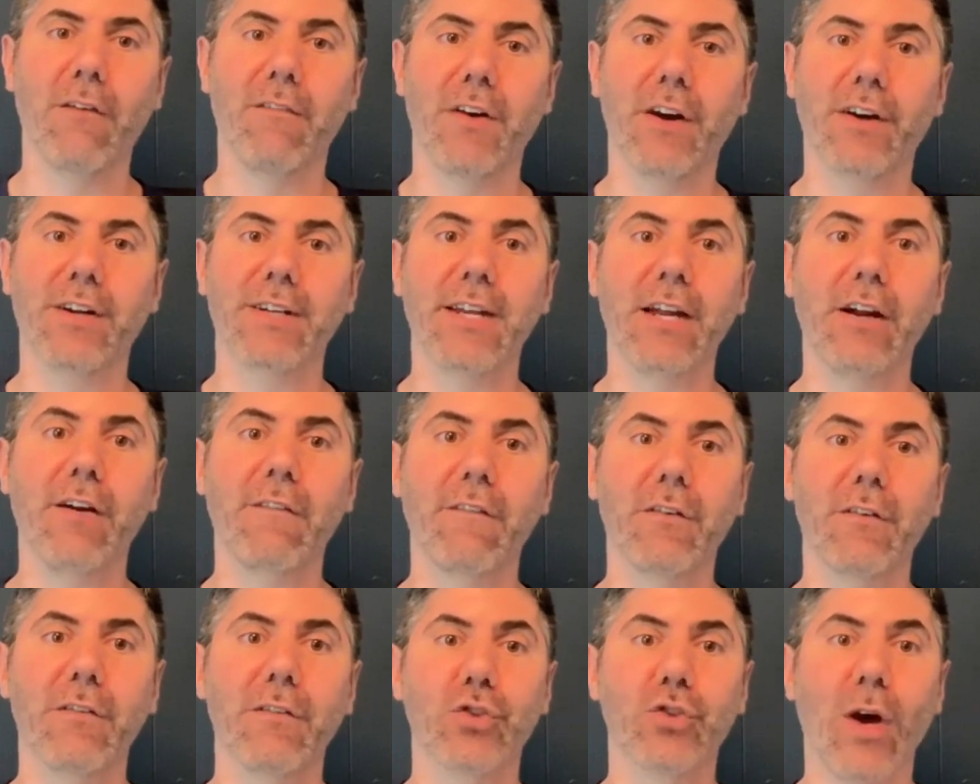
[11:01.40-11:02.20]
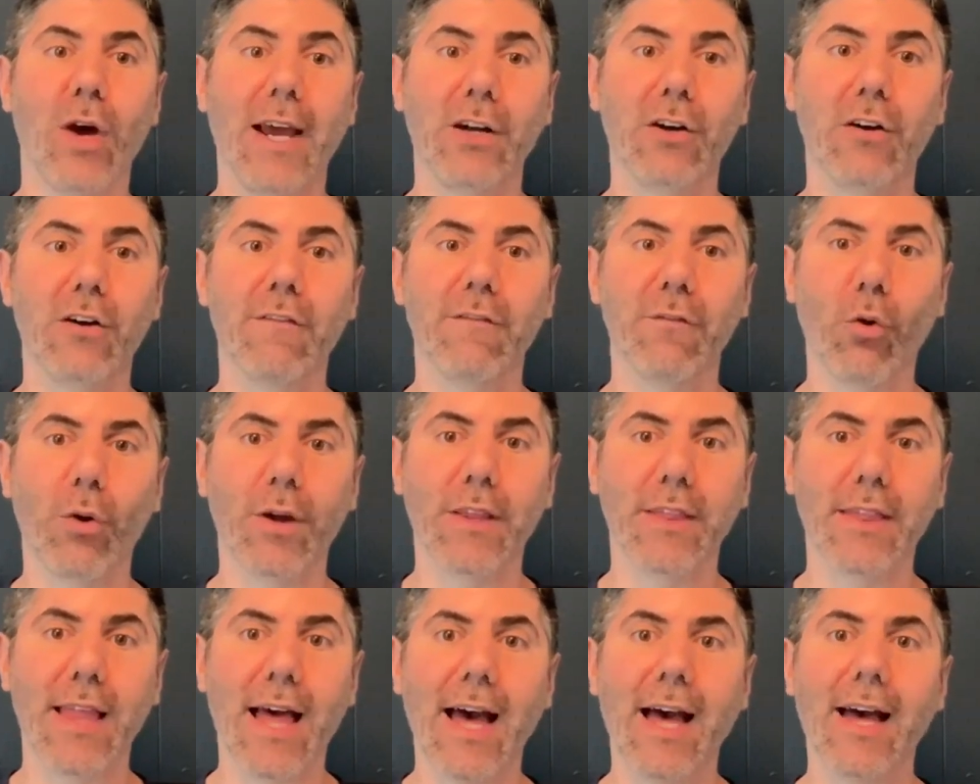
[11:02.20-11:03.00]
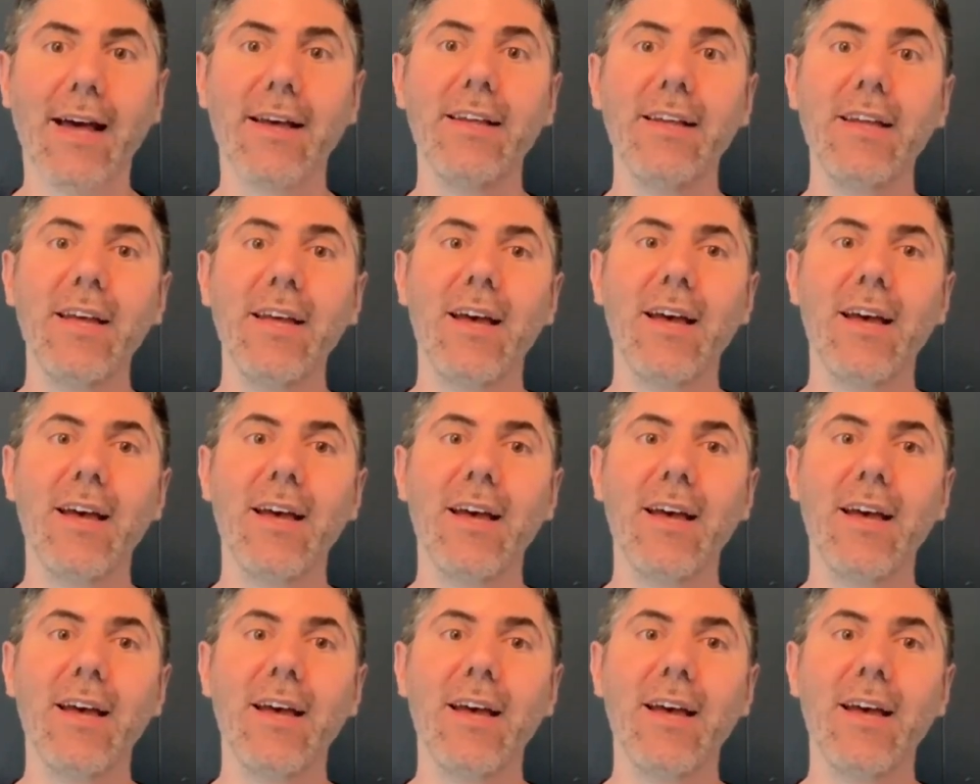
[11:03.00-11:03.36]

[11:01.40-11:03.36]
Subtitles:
are very careful and try to avoid that.